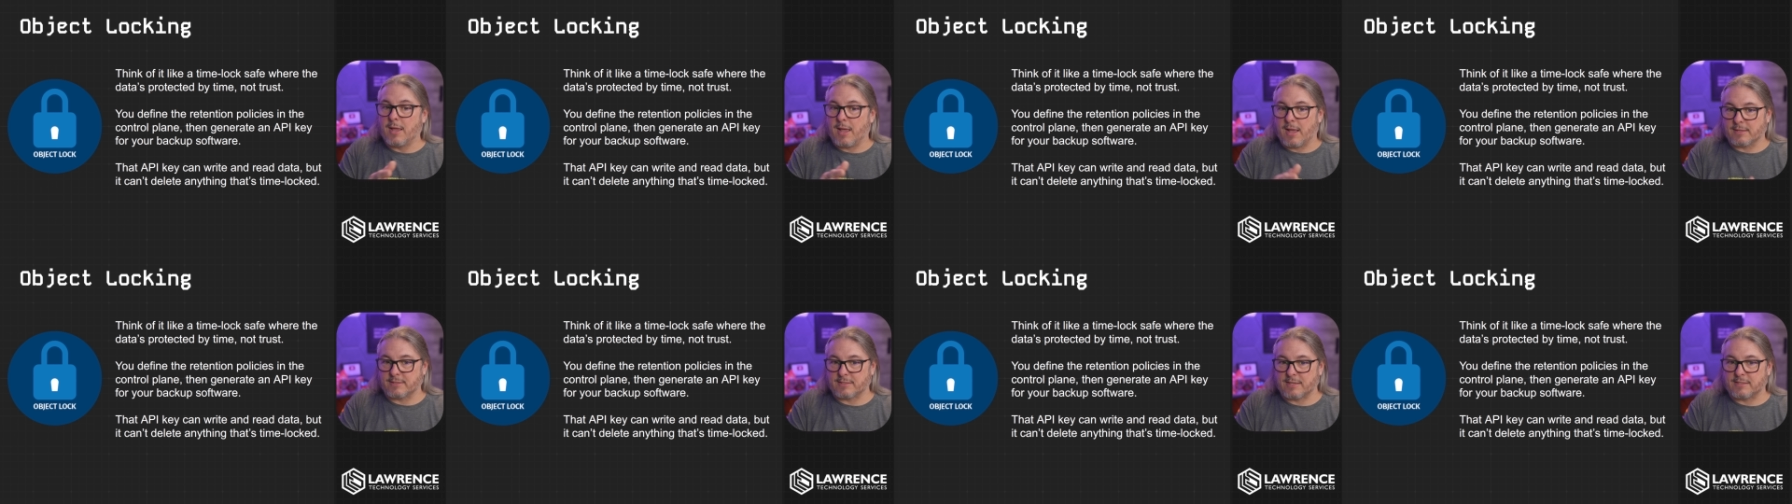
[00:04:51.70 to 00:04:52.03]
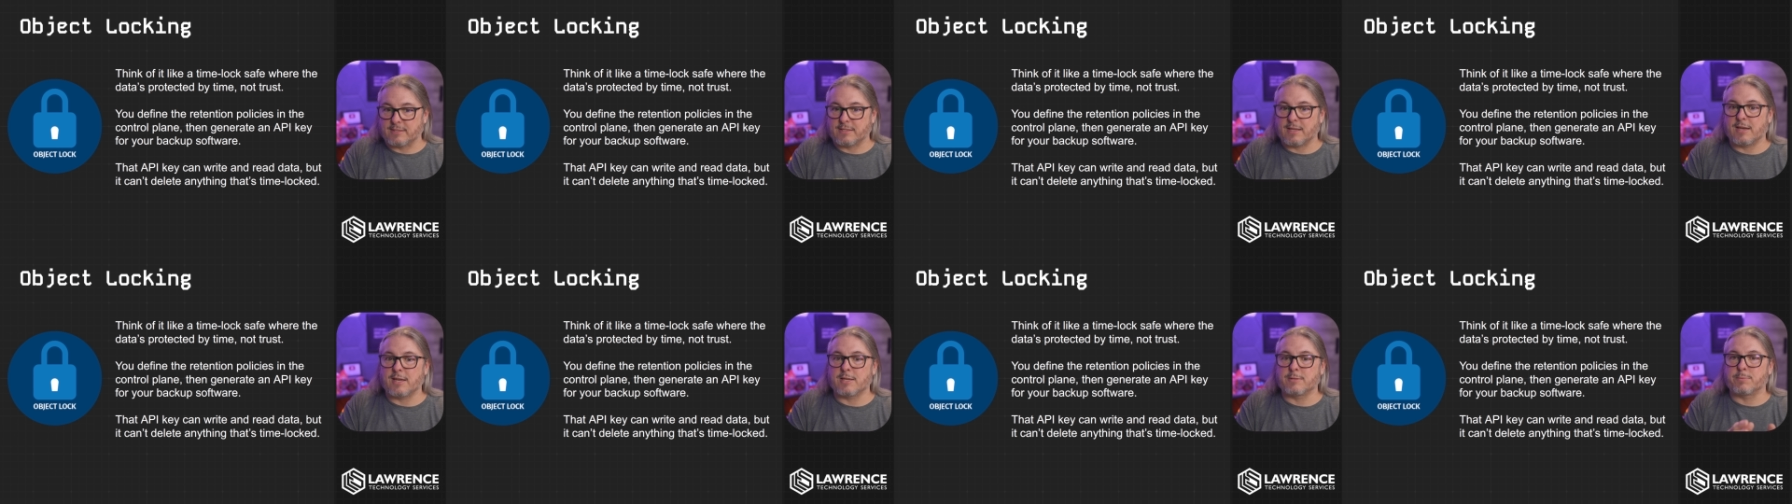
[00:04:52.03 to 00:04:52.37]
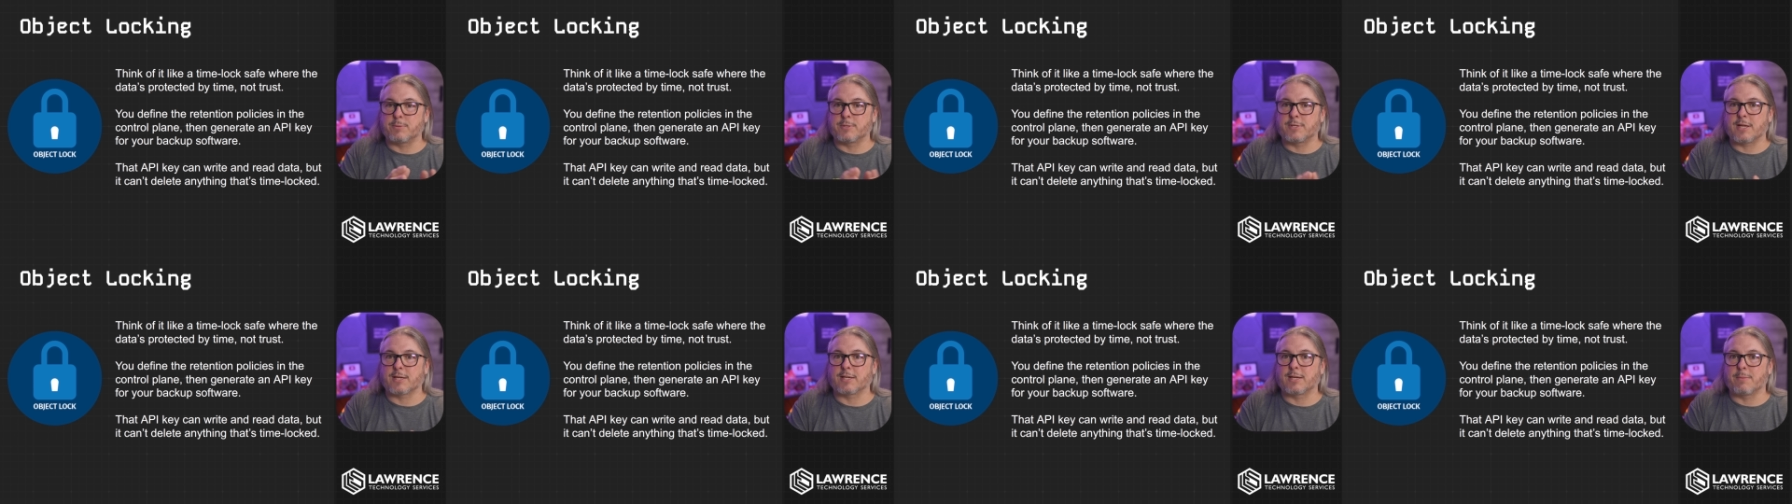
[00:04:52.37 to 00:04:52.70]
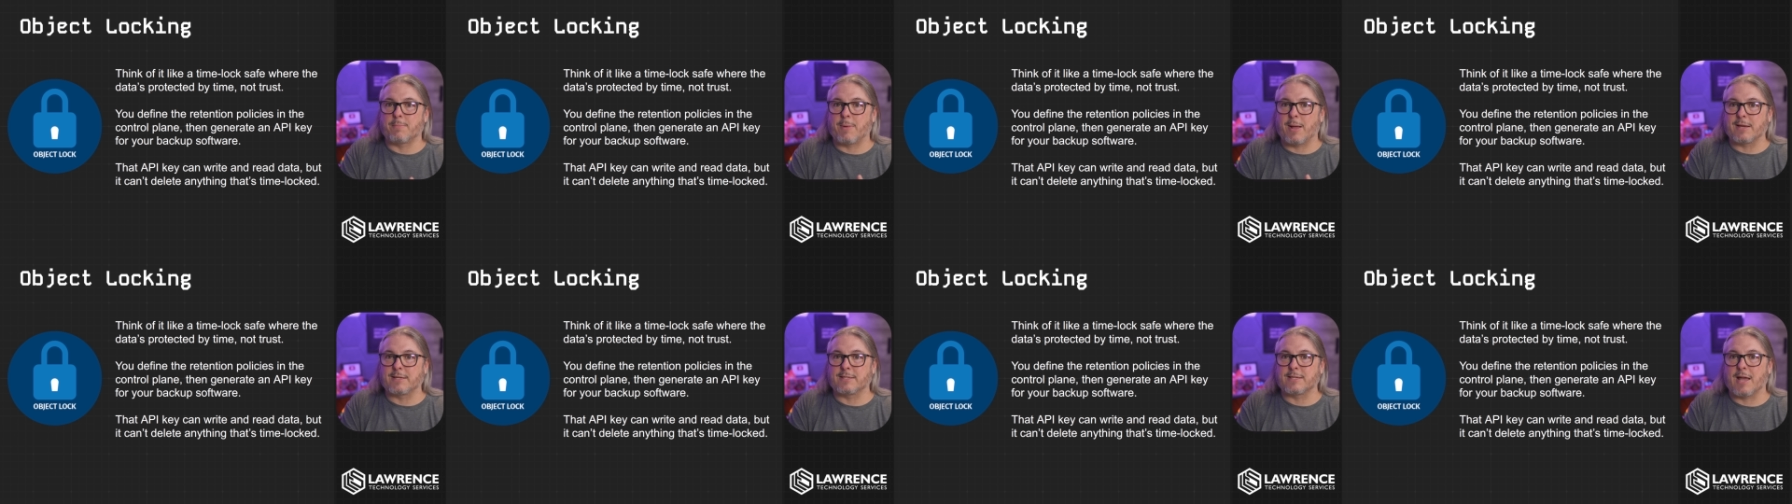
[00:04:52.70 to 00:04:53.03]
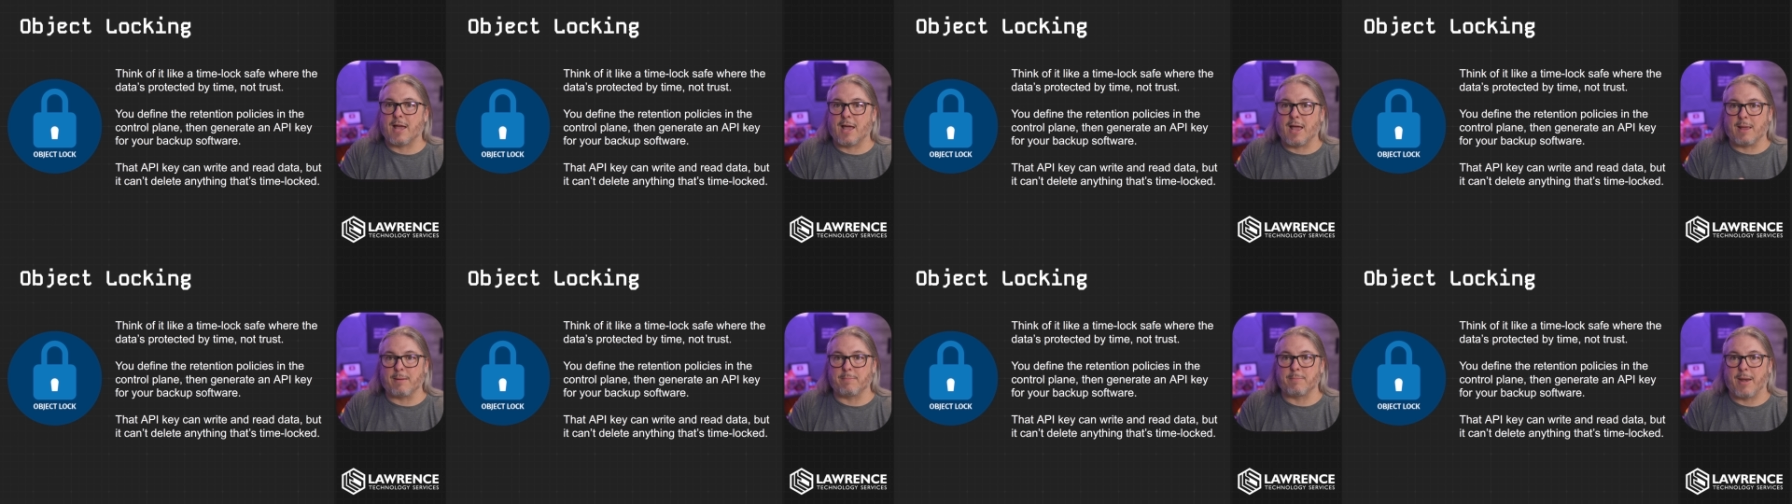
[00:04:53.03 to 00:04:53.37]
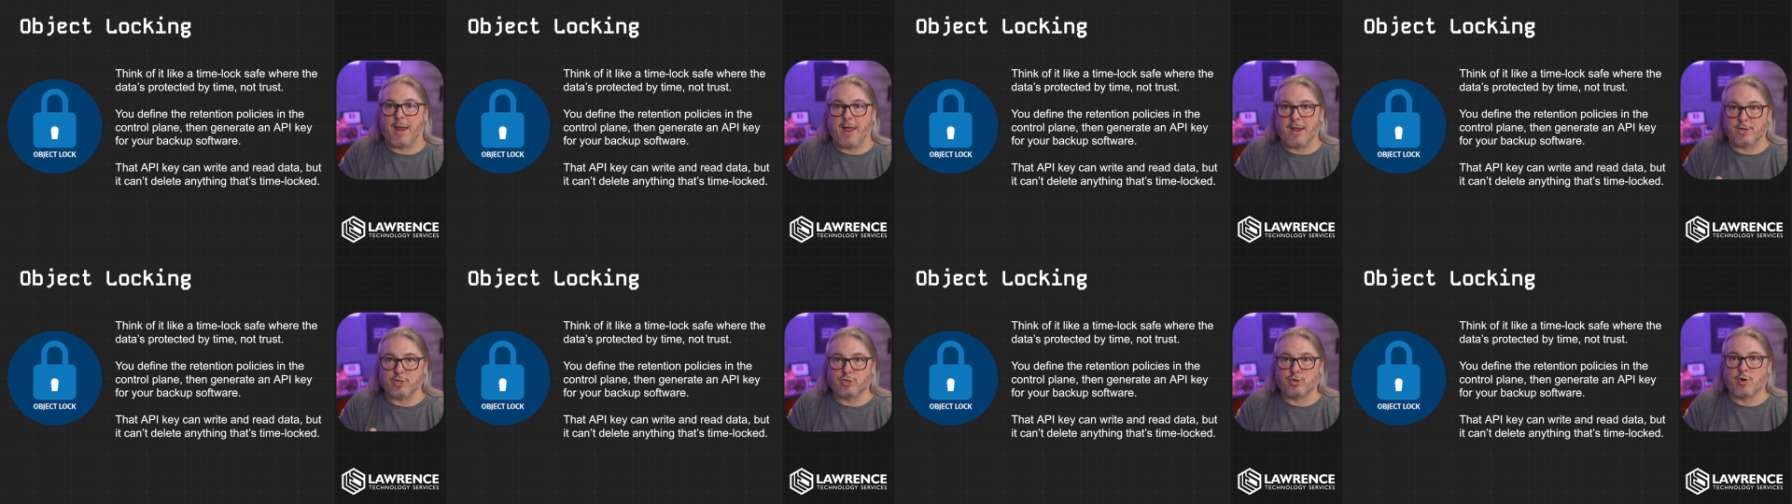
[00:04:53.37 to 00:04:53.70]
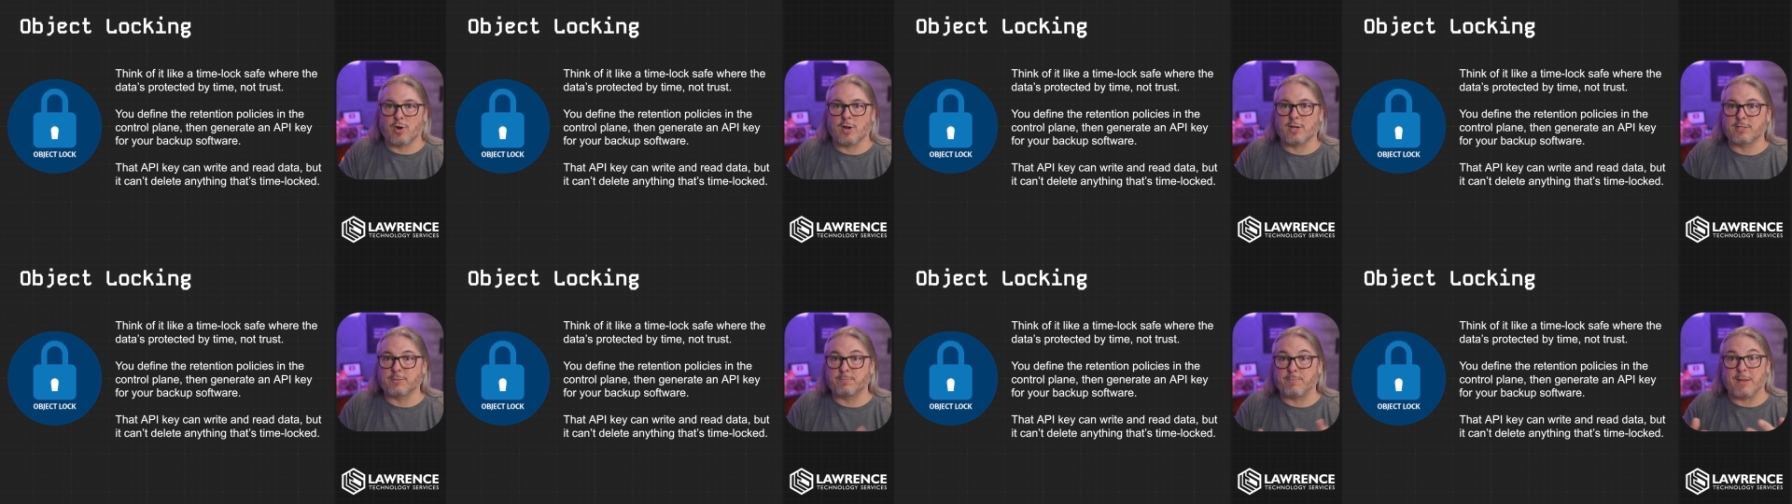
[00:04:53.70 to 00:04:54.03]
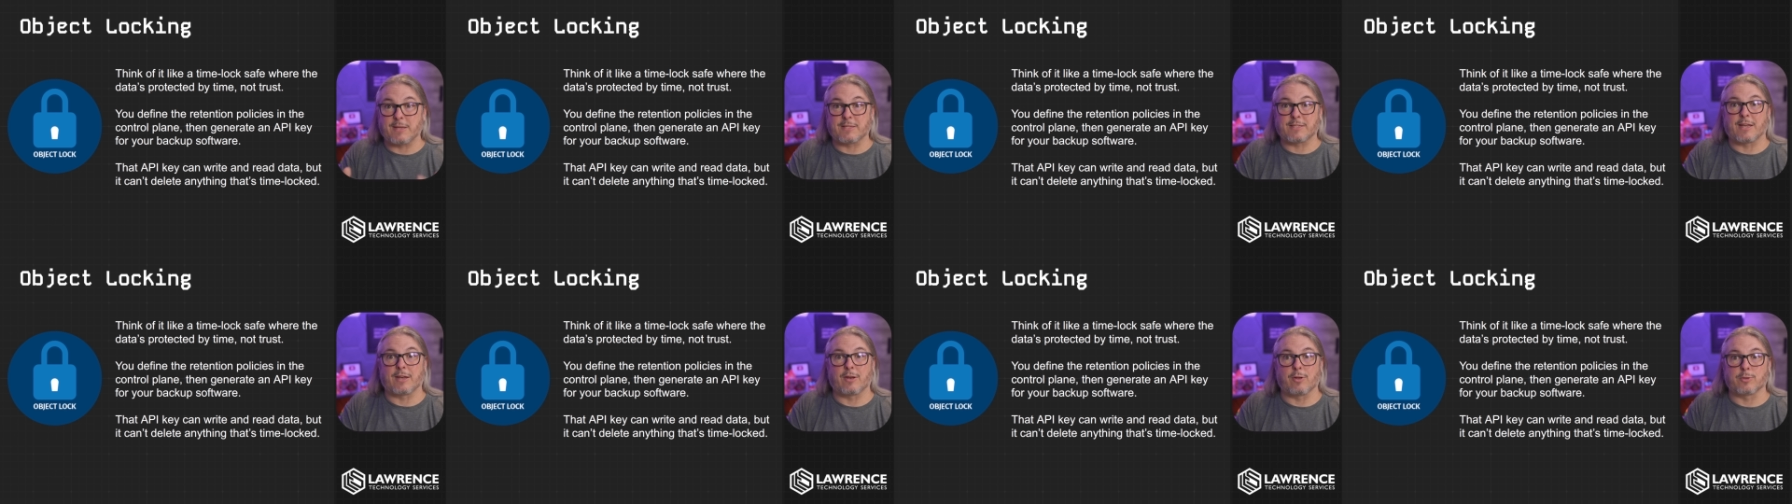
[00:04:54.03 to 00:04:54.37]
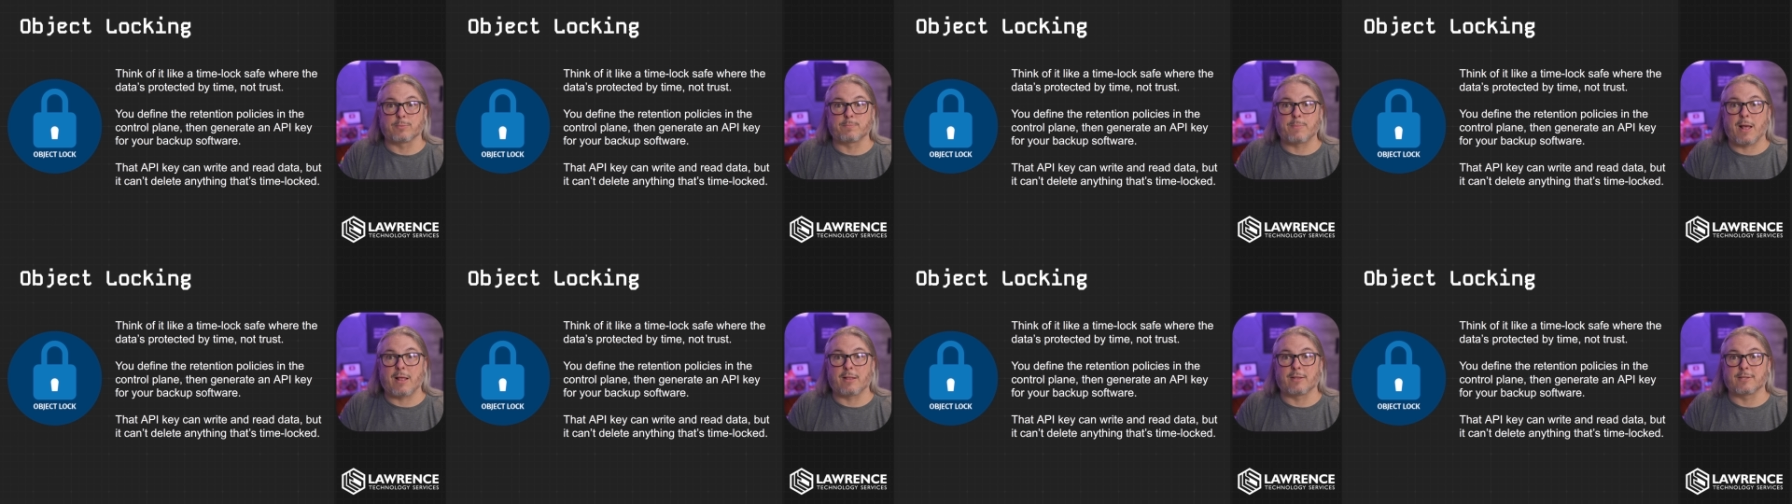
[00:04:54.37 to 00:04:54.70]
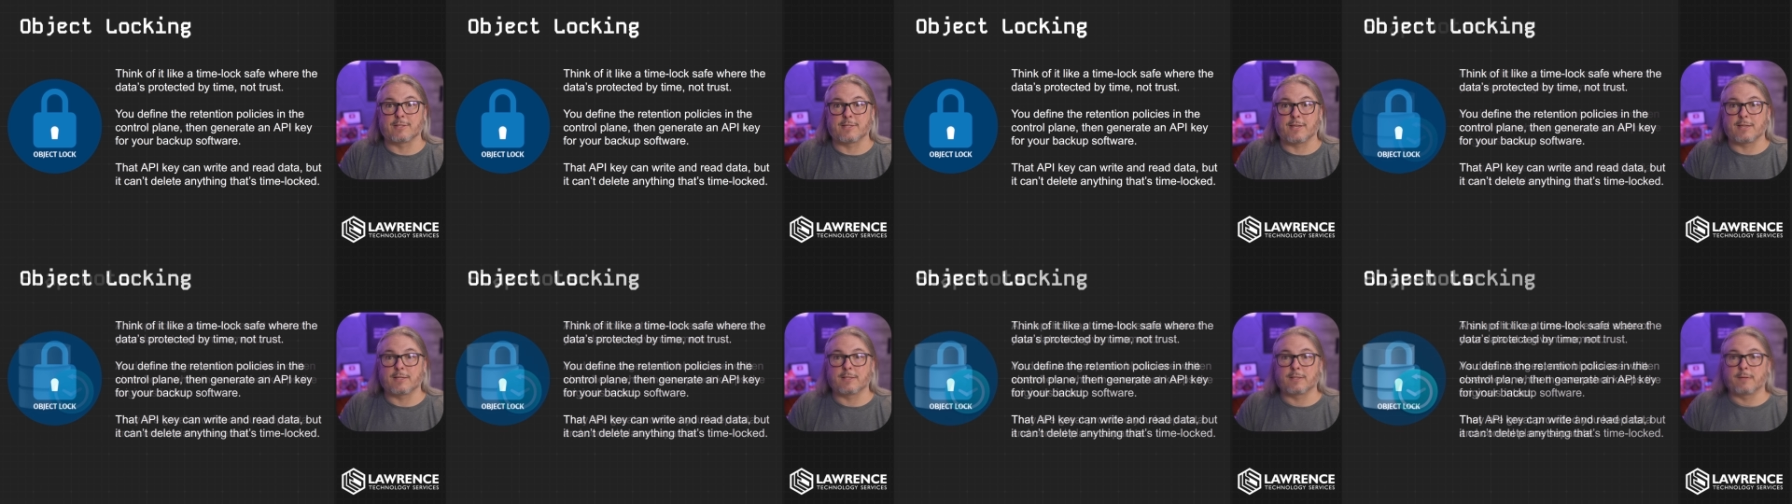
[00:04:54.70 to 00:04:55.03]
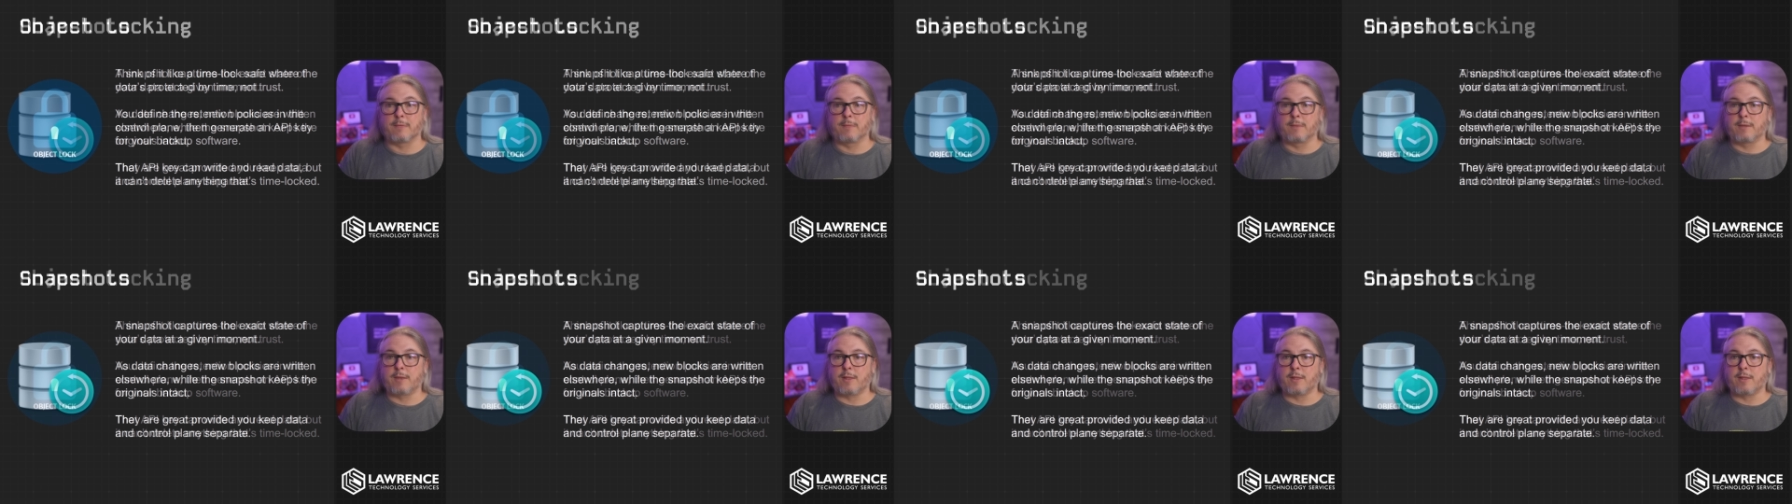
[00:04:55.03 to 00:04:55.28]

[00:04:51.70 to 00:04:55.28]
as I said, it's protected by time, not trust, based on those policies.